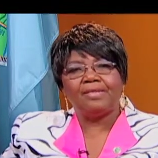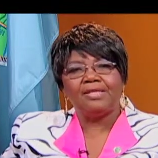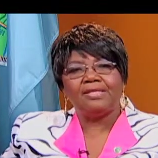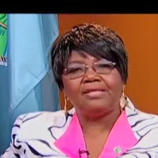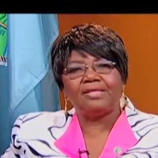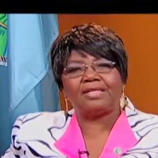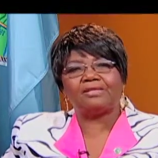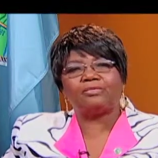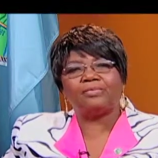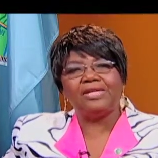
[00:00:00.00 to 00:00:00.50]

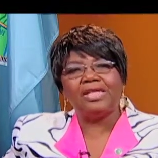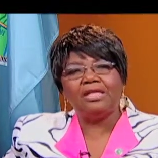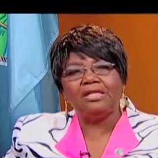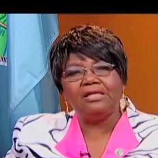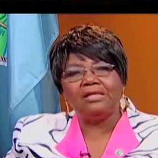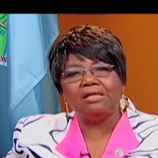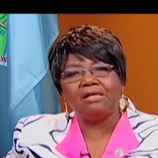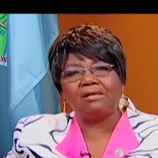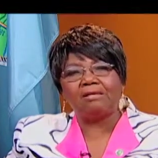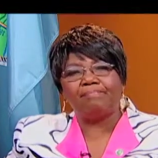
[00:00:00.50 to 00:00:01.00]
that we
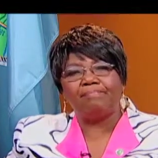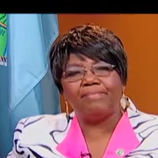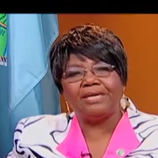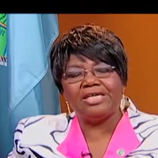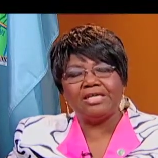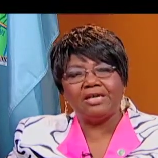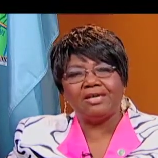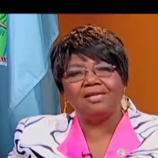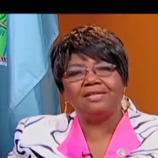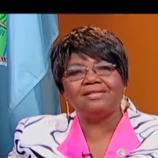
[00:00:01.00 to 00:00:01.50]
look
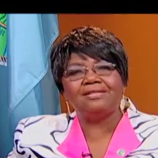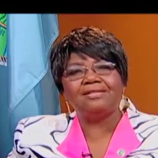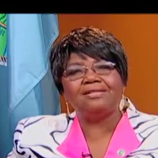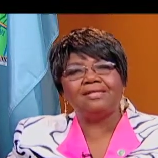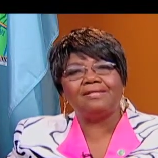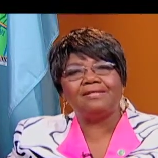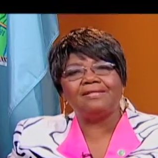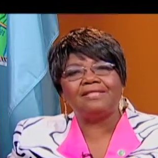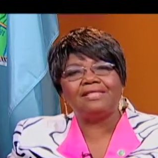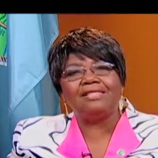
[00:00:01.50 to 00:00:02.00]
beyond
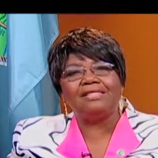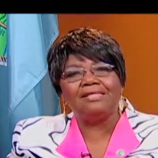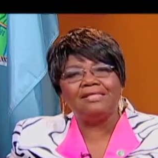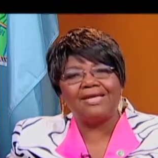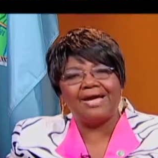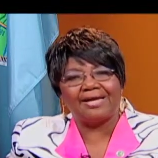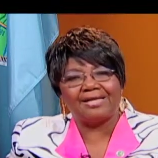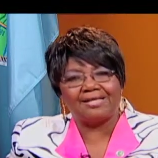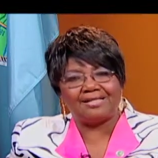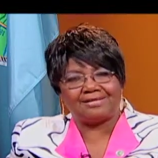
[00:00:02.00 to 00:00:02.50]
the
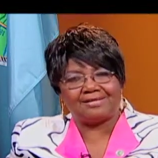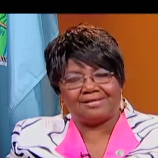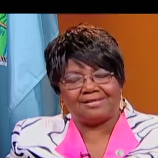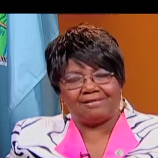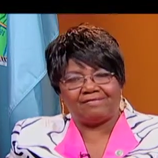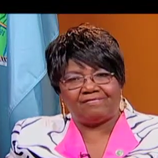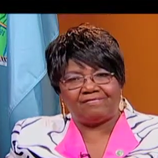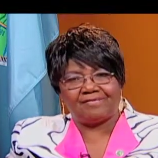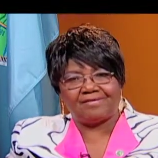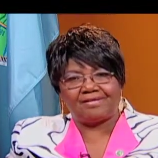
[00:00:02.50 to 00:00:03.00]

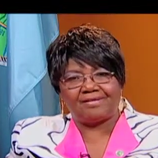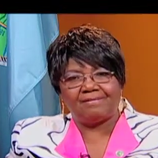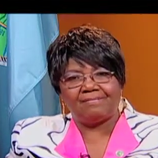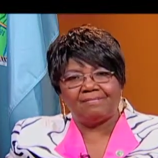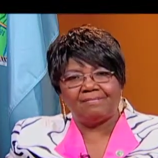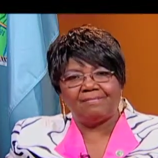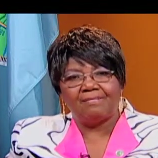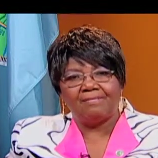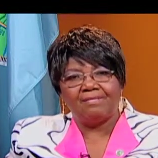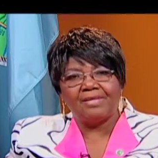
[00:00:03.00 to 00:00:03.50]
negatives
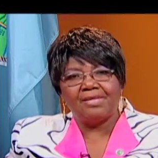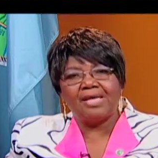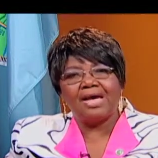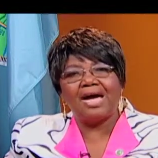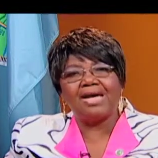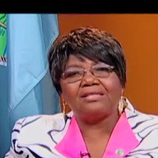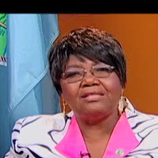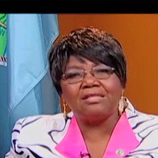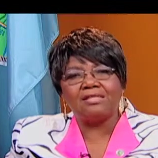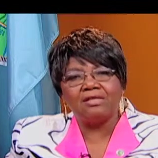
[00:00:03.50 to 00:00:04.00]

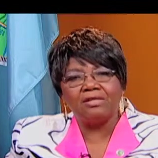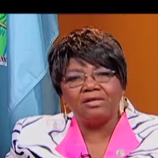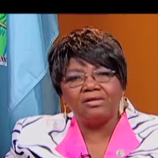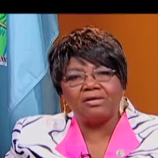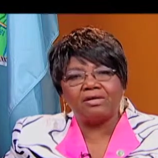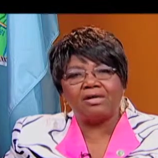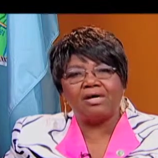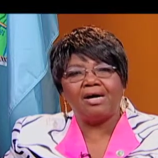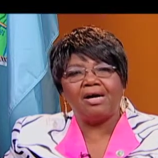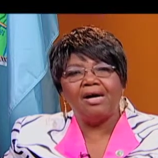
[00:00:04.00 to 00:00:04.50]
and
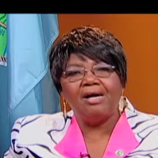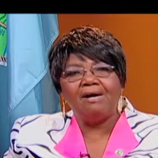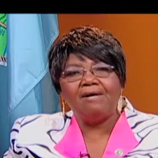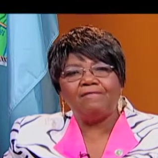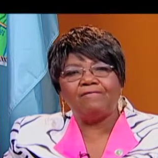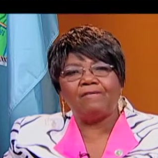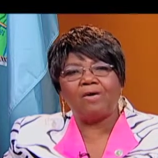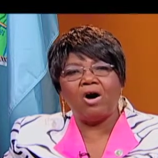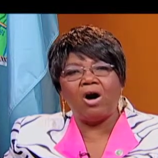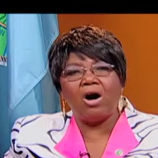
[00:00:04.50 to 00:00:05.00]
look
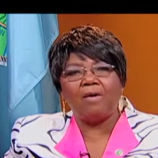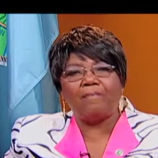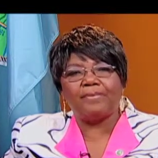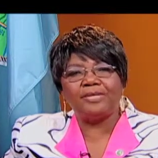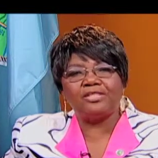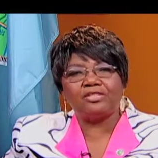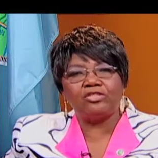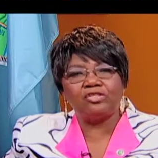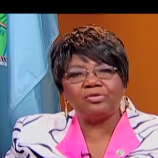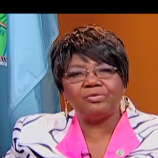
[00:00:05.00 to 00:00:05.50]
for
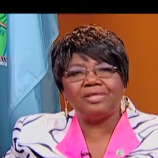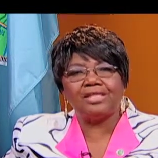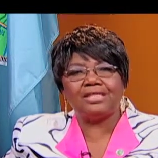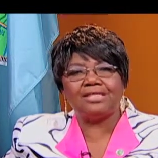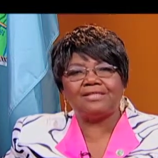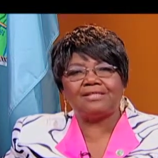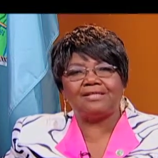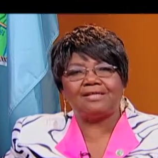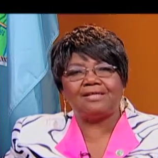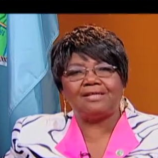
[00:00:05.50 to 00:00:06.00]

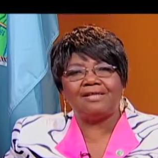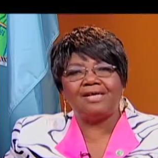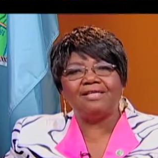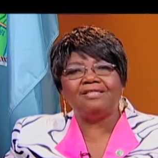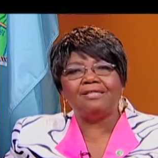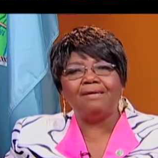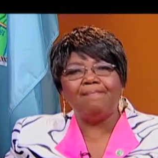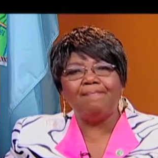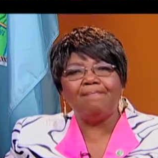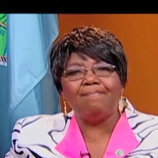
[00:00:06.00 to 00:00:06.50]
opportunity in
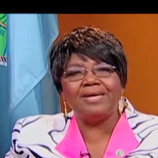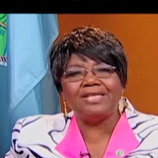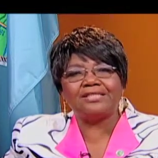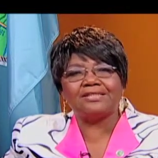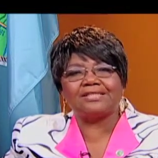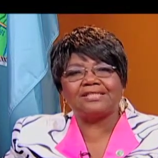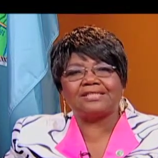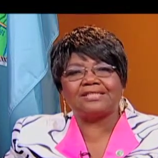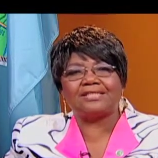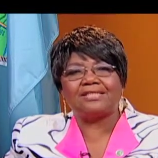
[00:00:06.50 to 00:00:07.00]
the
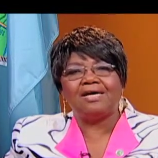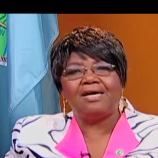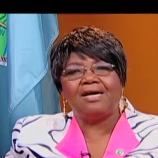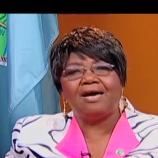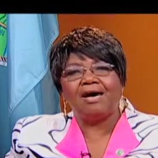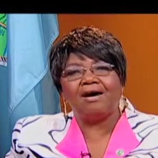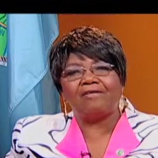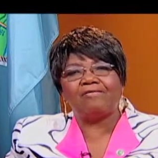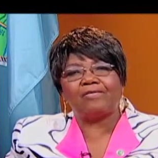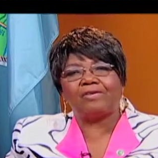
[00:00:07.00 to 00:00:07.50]
midst
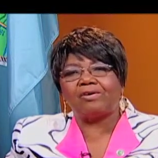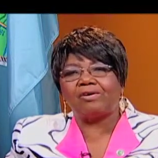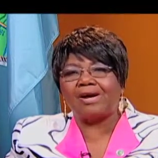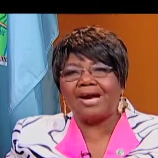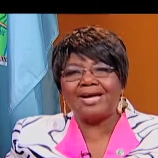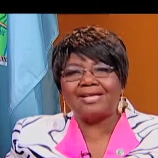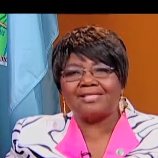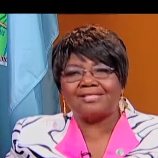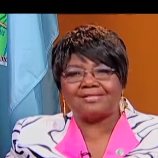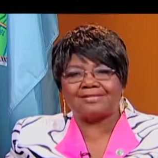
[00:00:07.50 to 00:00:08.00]
of
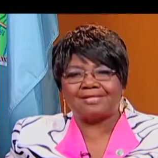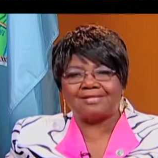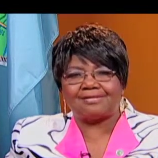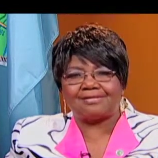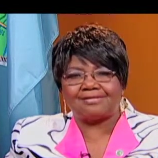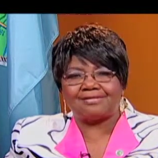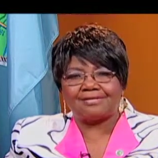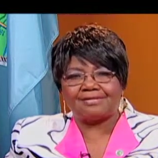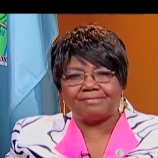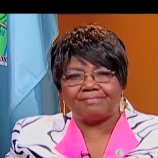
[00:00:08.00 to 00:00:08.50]
crisis.